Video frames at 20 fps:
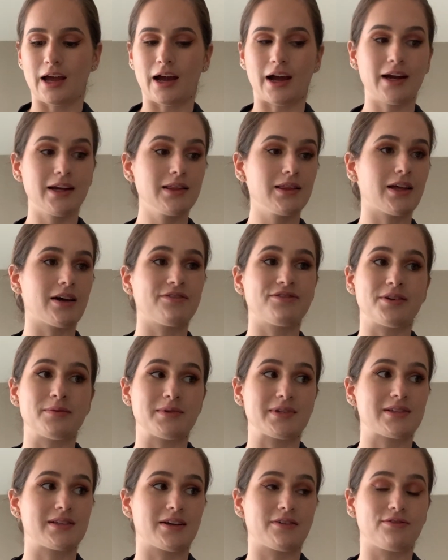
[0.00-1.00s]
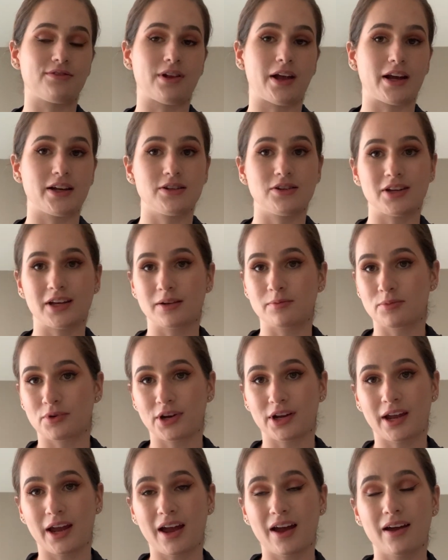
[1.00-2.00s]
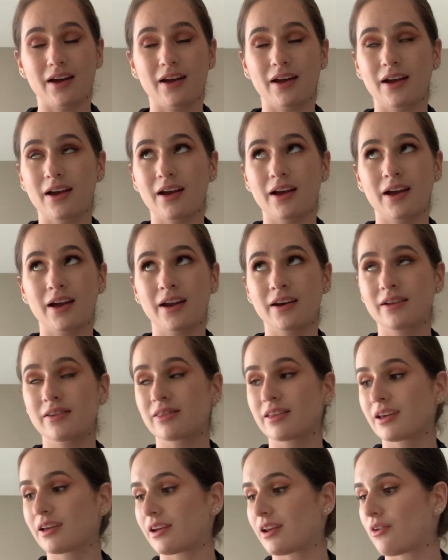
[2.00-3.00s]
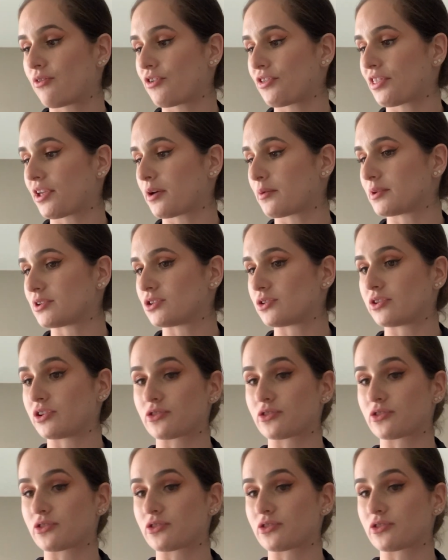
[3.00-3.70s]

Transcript: I love the Mystic Flight. You can bring anything and everything with you.